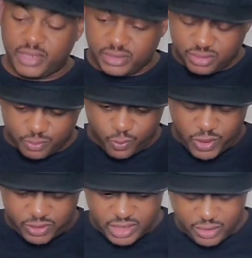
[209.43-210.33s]
something that's
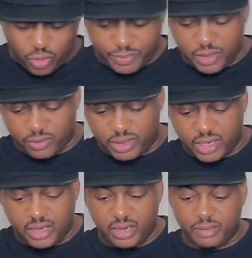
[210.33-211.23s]
weird that I normally don't
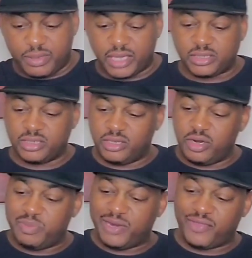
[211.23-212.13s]
get. I'm catching a
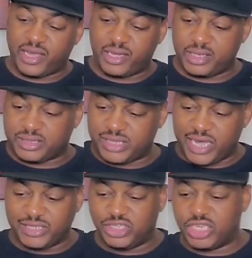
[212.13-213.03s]
little bit of like a
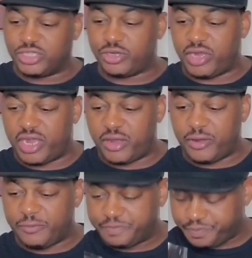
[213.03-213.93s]
slight ginger
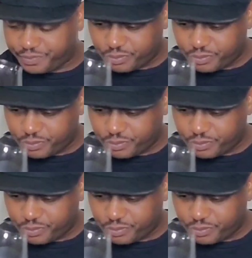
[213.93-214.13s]
here,